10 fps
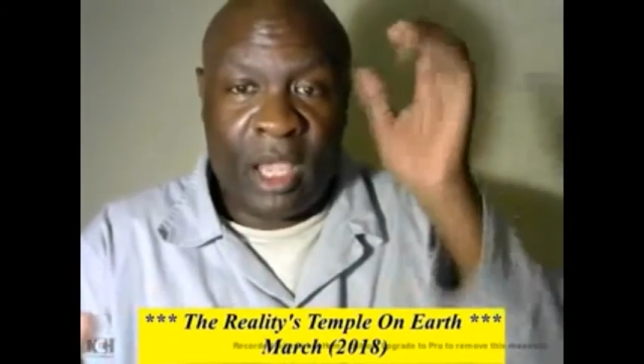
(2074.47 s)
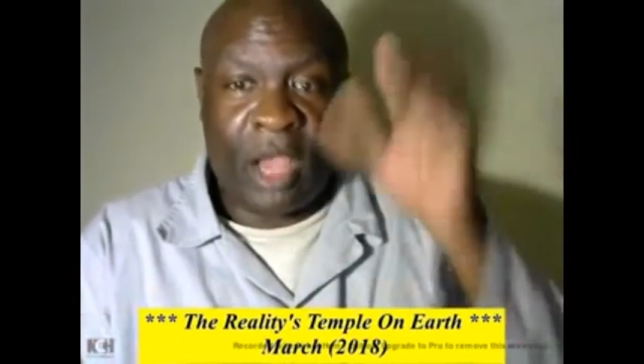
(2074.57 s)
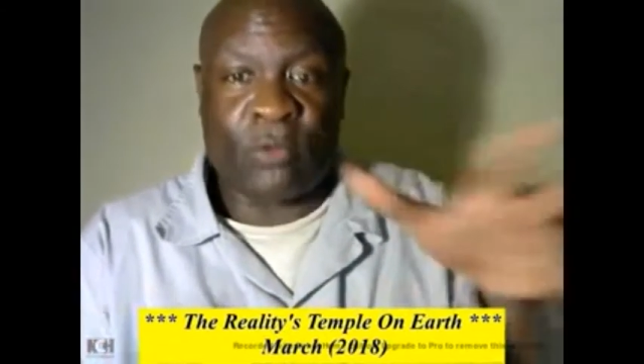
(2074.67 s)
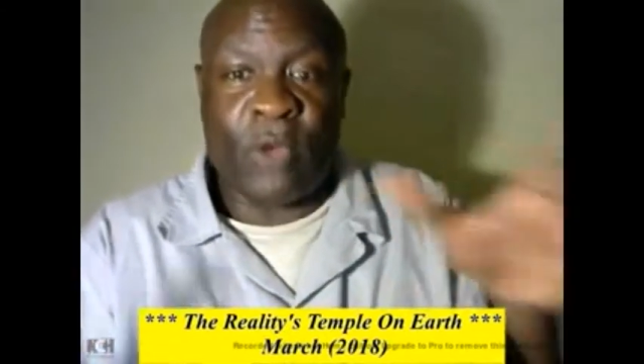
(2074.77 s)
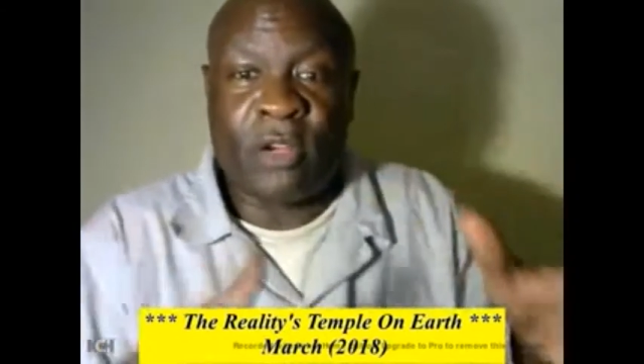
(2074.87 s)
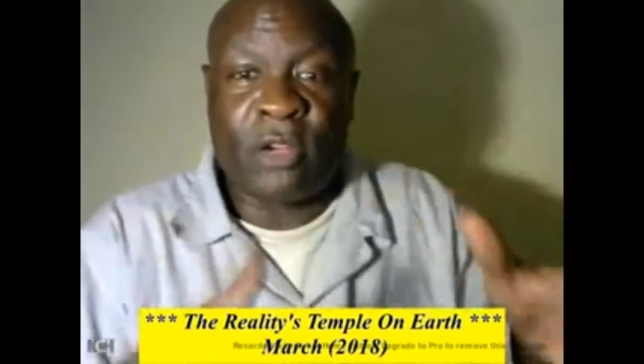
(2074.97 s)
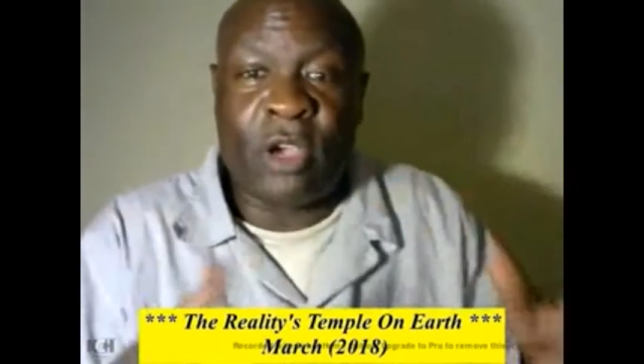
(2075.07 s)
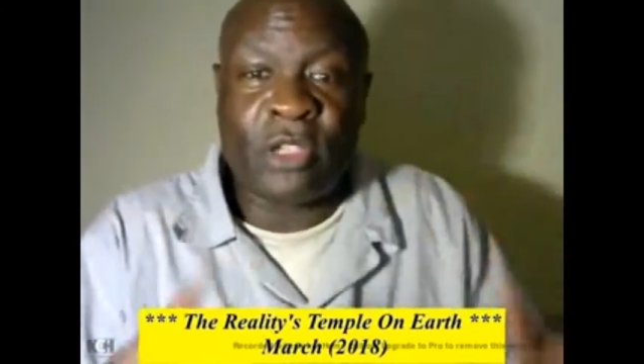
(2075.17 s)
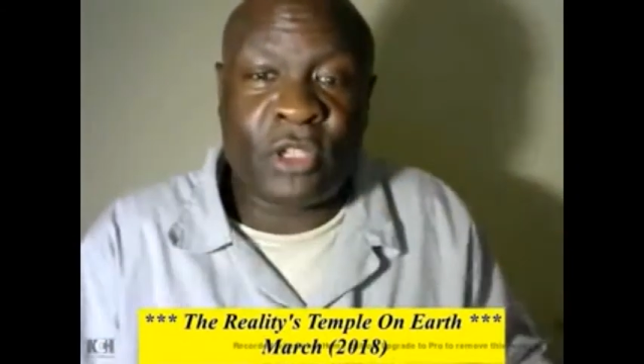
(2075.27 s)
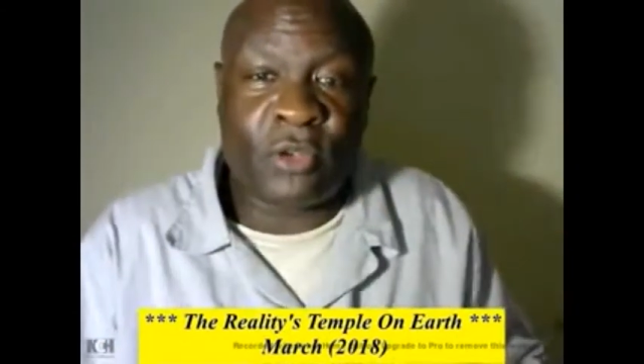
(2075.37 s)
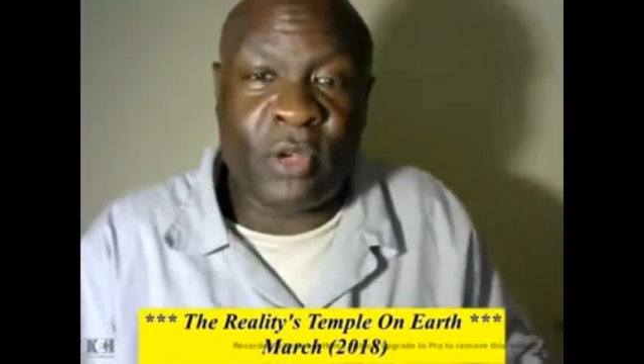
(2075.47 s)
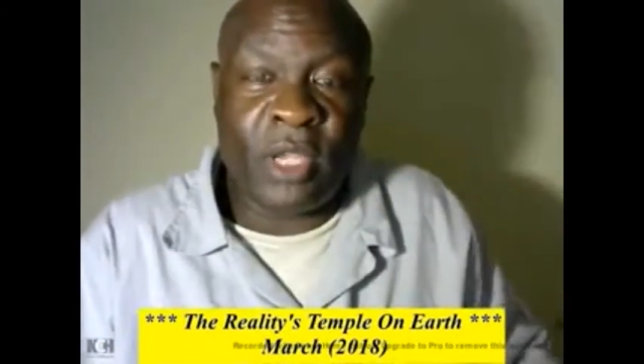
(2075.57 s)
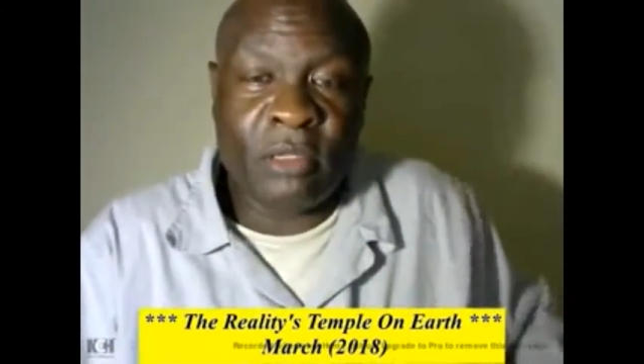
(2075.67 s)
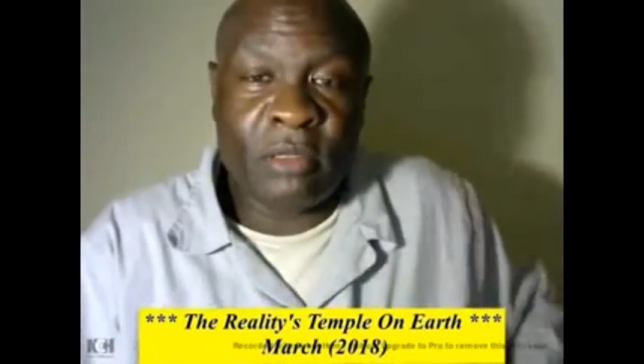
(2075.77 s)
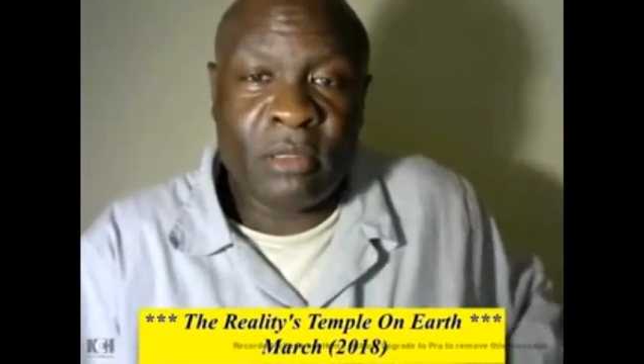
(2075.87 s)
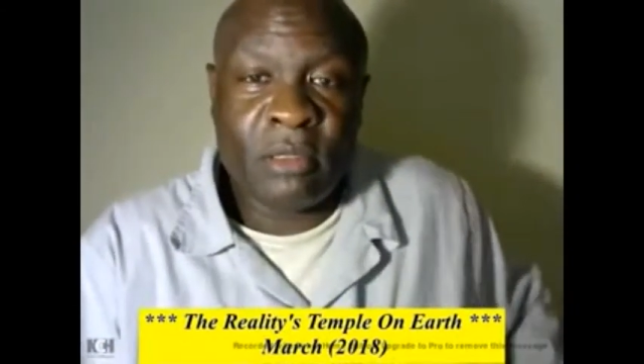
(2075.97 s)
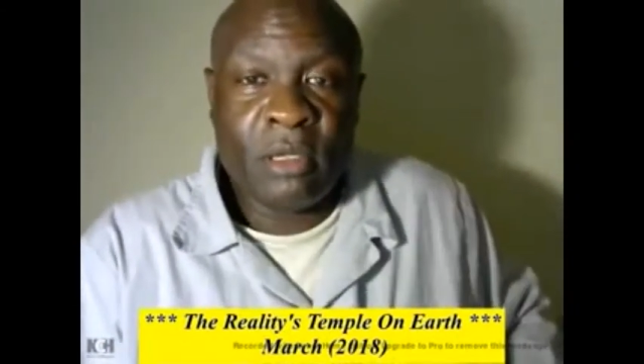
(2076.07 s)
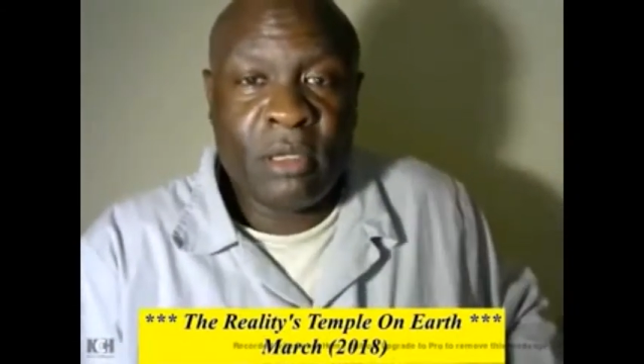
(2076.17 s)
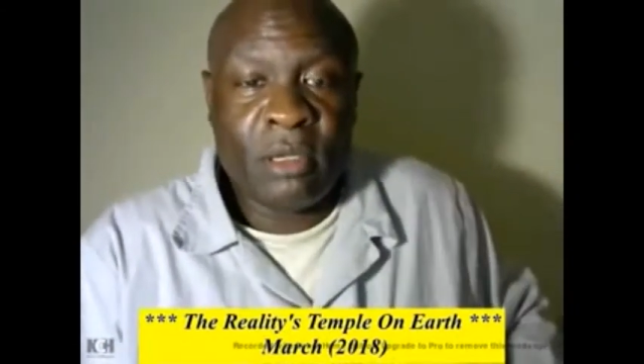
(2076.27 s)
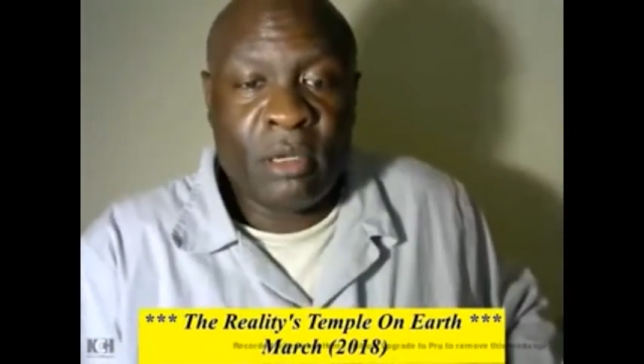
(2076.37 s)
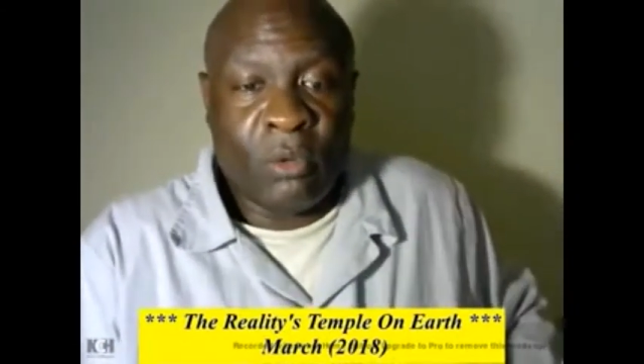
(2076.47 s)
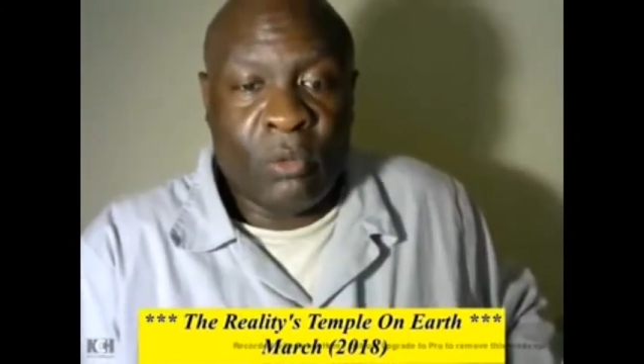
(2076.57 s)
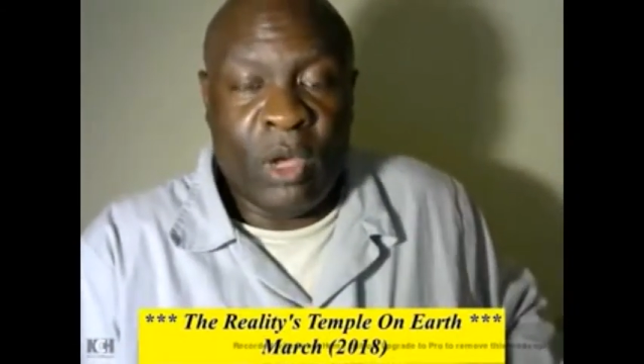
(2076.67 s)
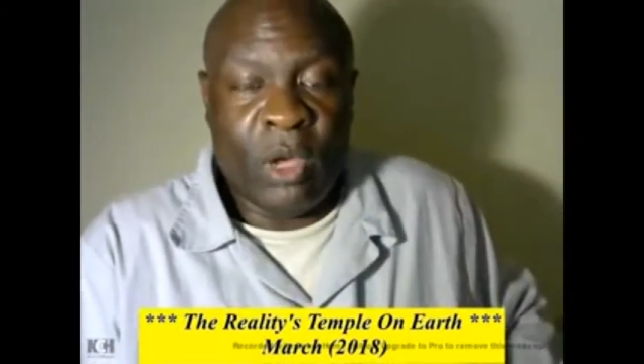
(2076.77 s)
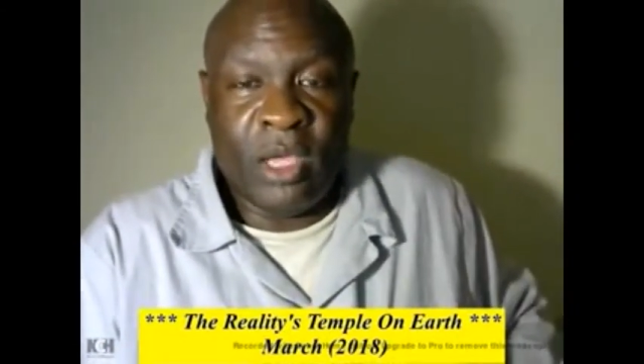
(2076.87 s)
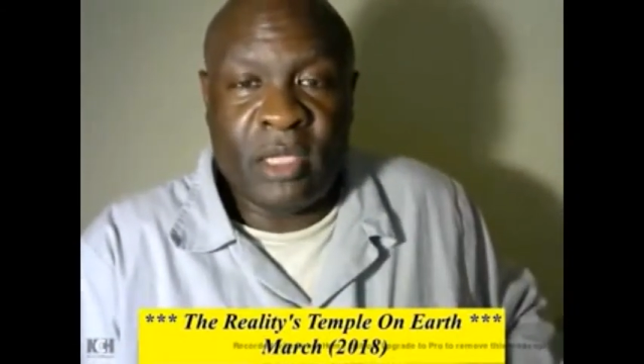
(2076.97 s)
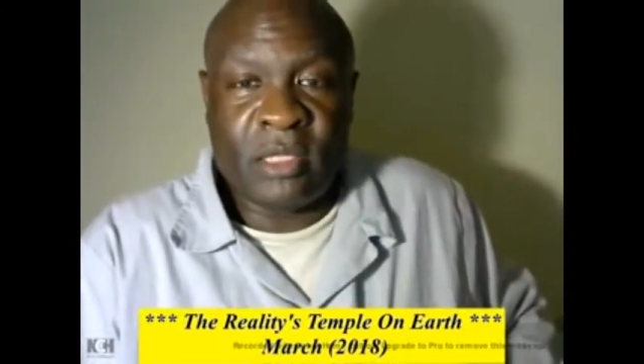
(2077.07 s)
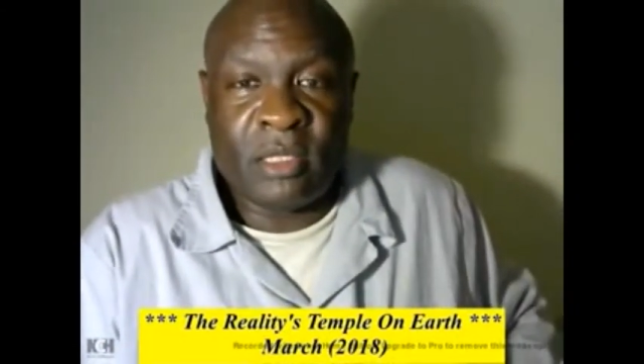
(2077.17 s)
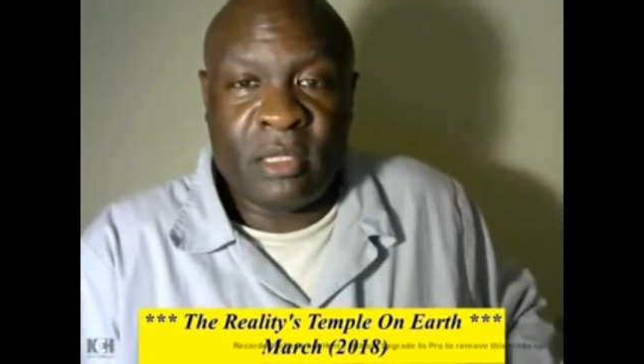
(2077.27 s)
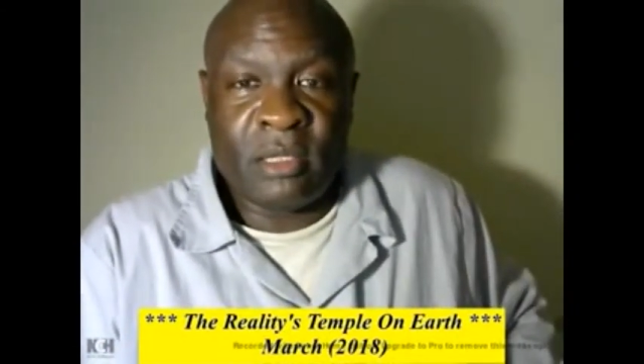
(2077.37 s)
and right across the street was